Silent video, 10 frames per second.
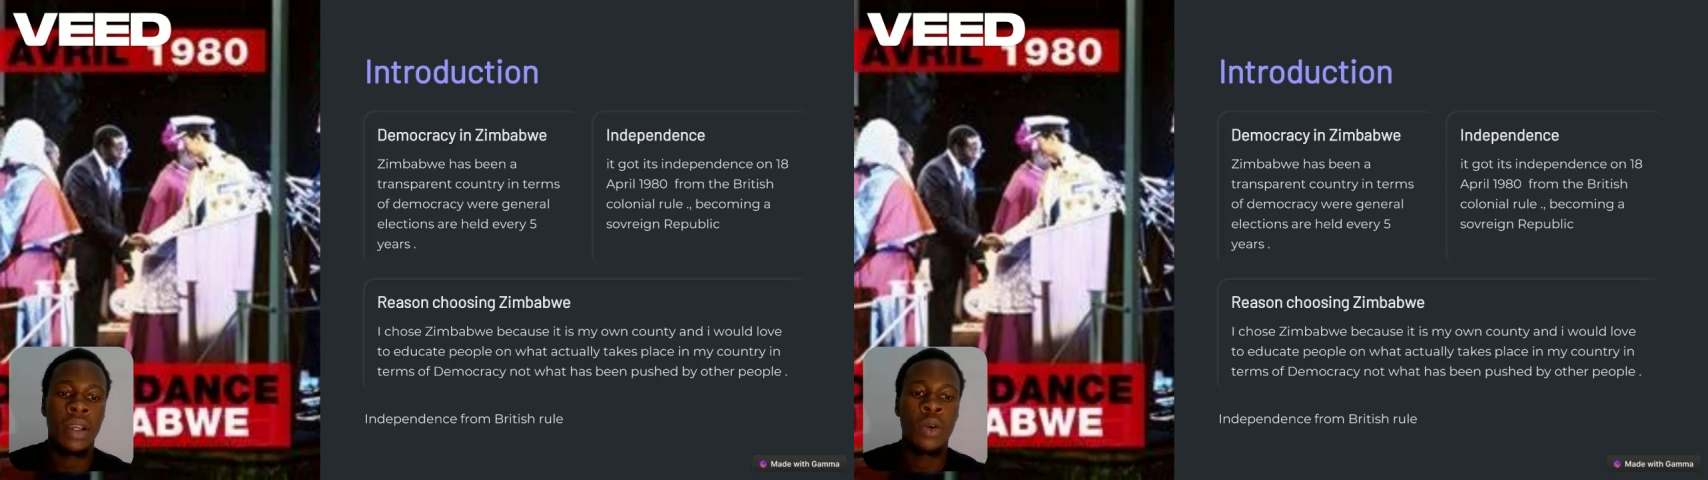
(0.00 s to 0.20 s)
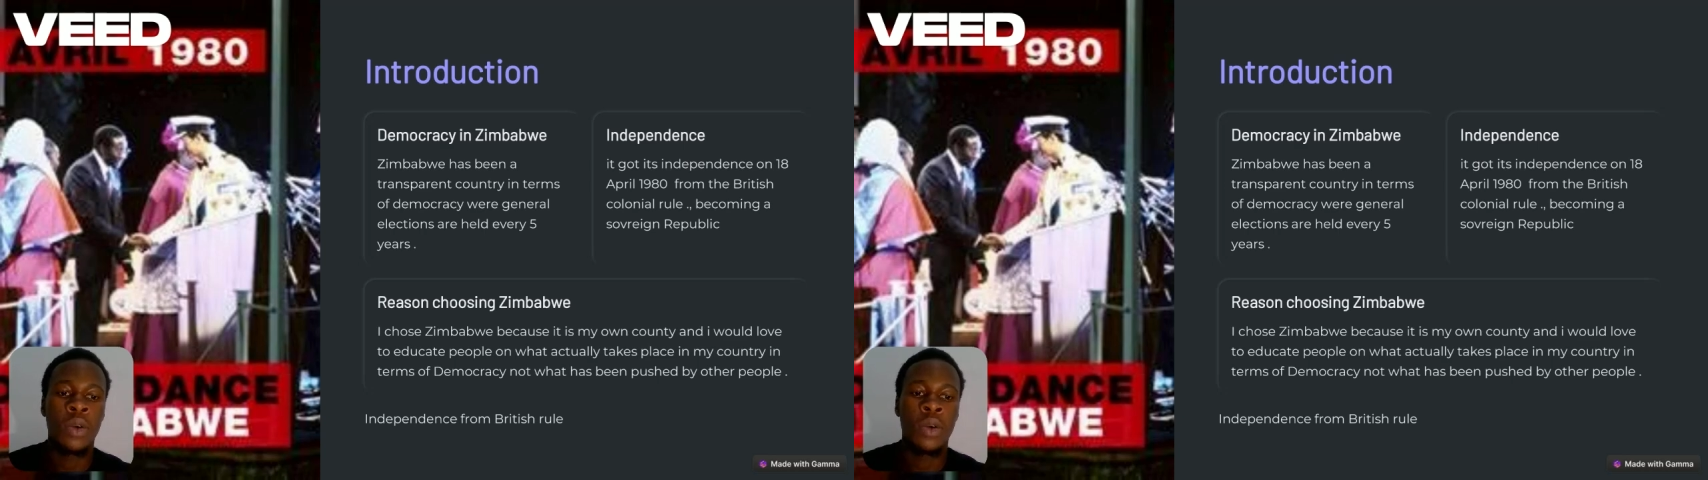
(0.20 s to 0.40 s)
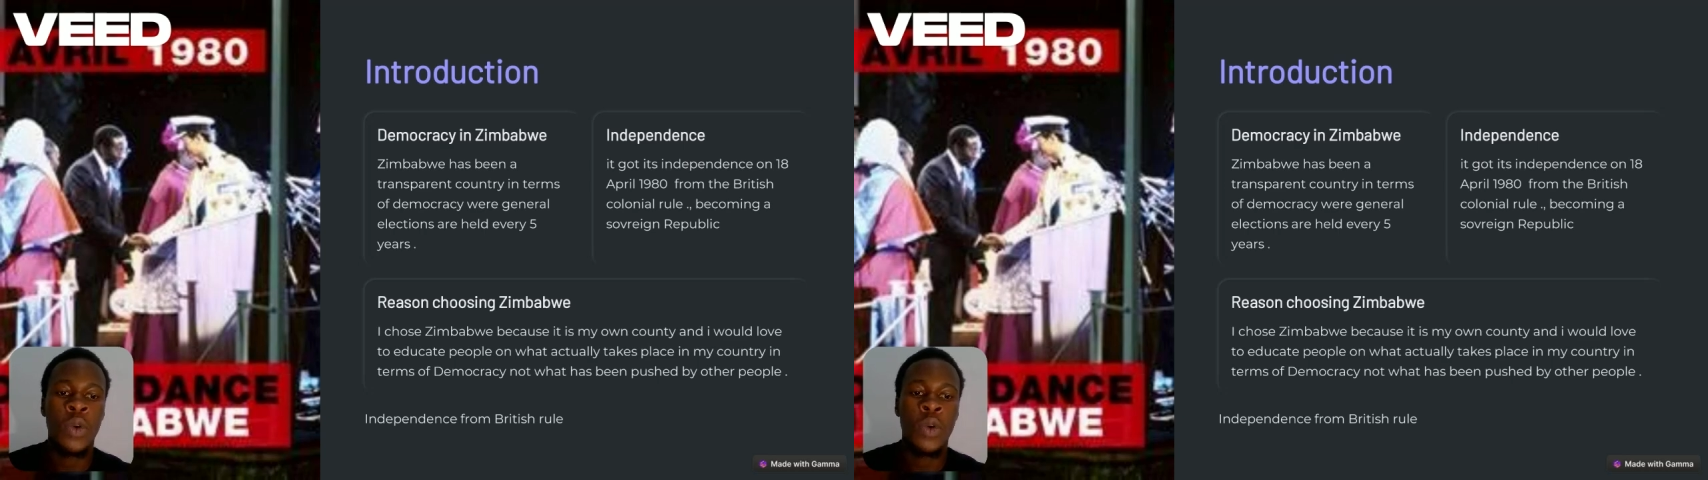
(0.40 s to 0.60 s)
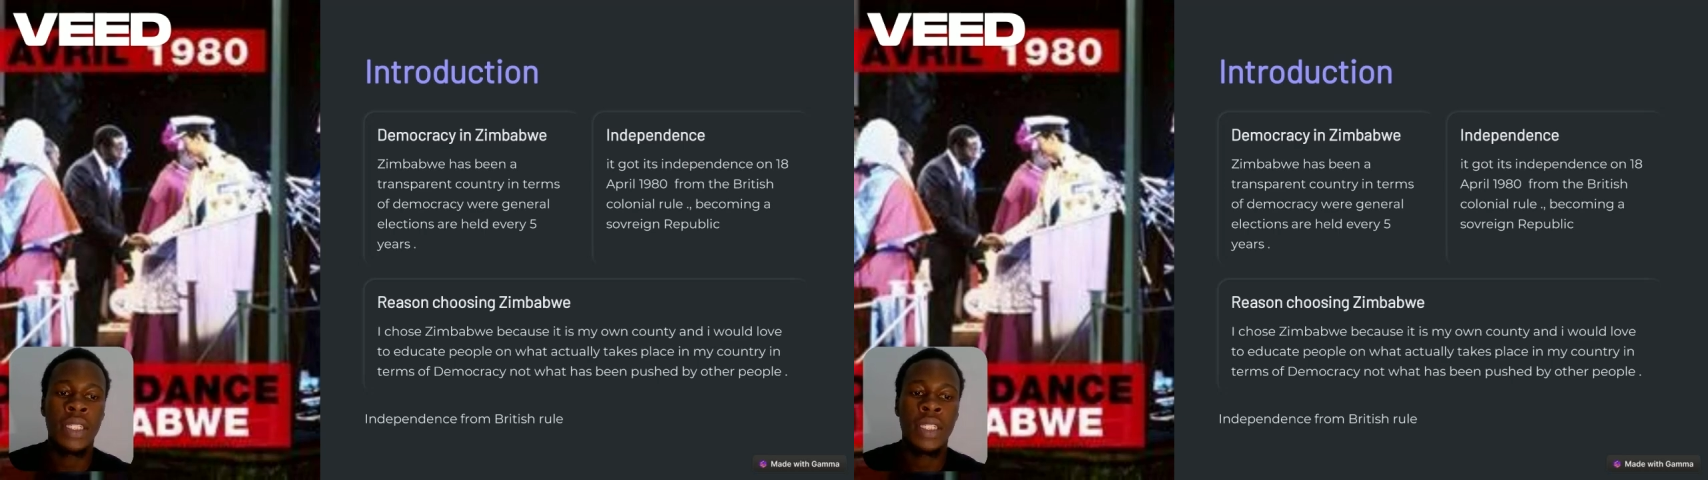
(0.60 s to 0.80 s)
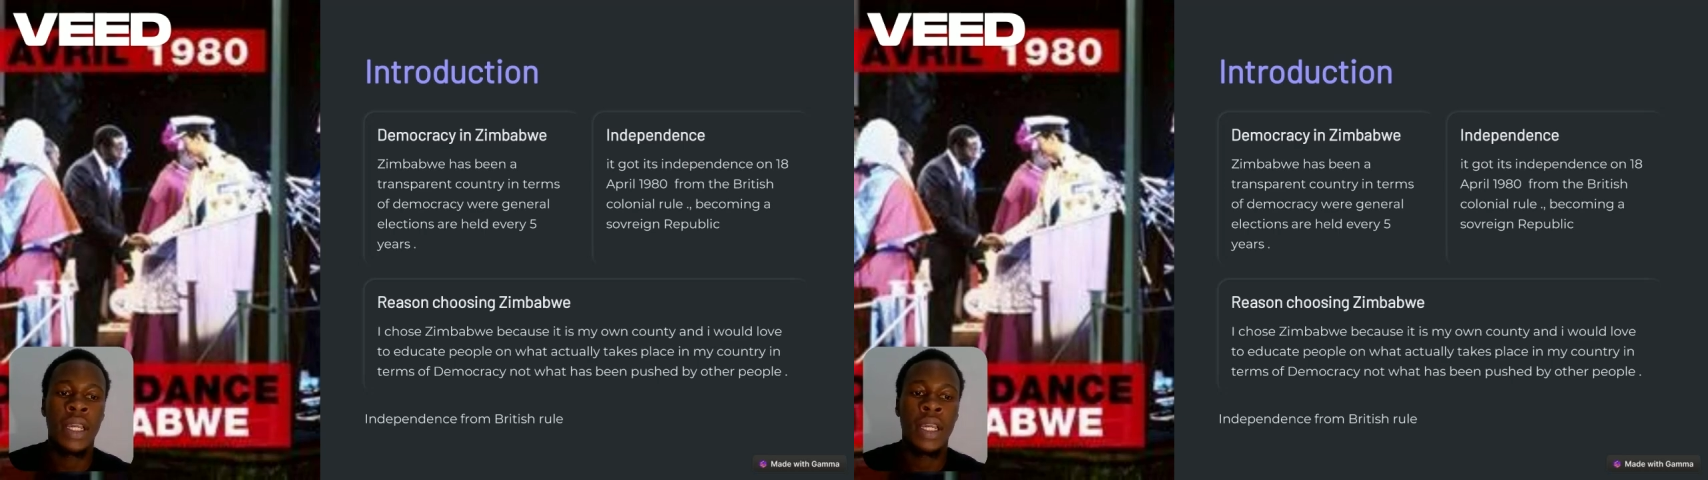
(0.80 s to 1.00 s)
not what
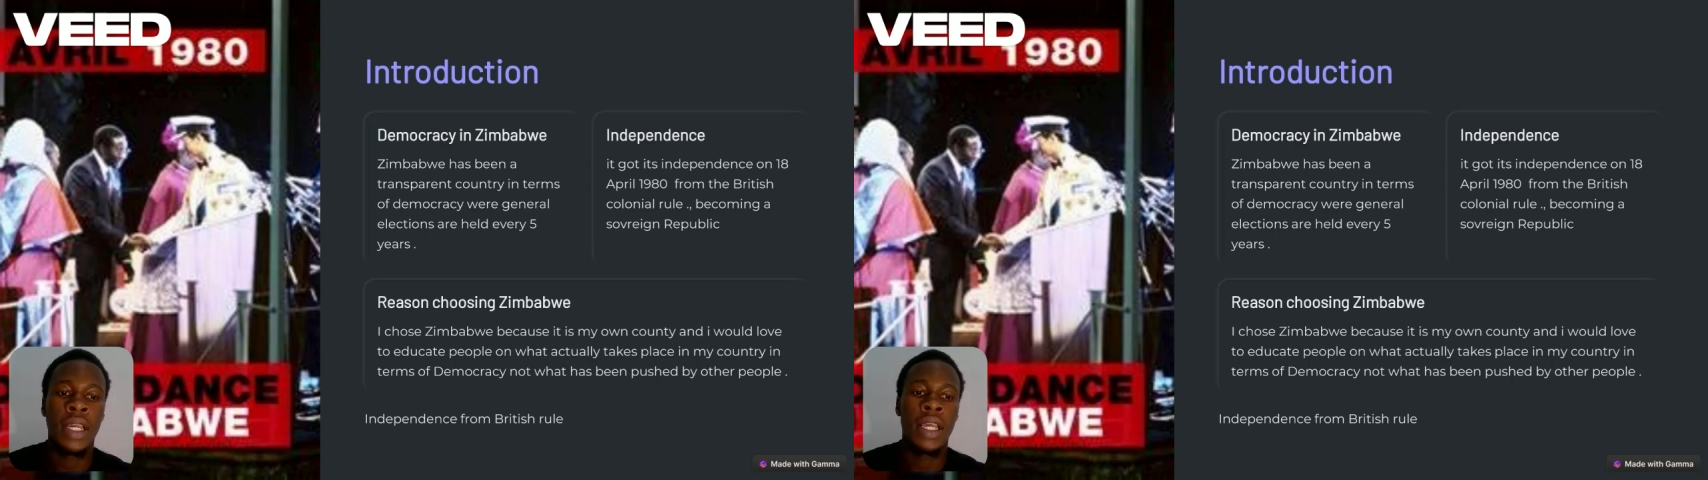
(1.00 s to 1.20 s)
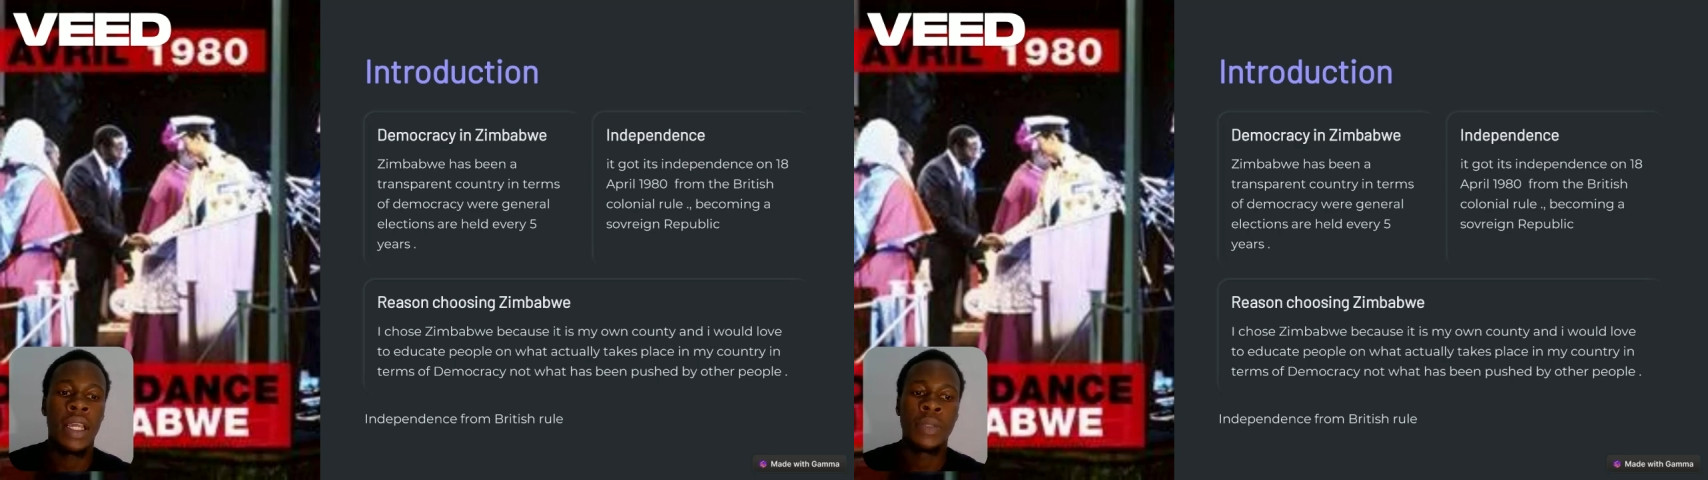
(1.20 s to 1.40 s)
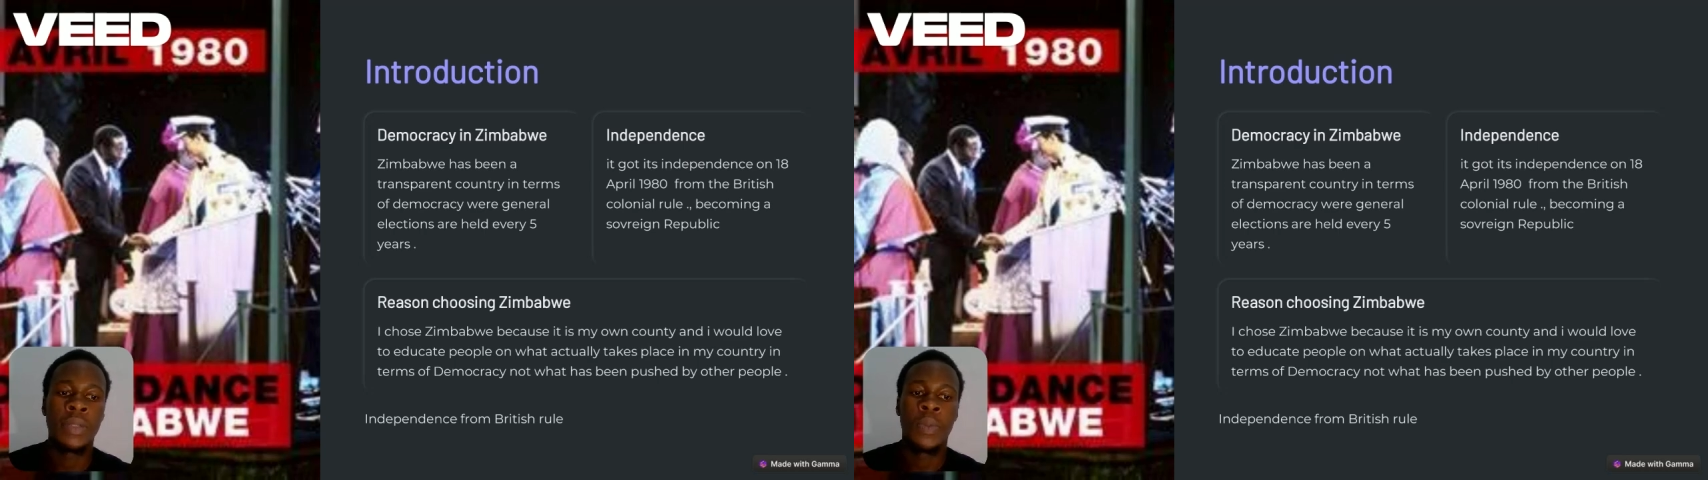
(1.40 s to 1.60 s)
has been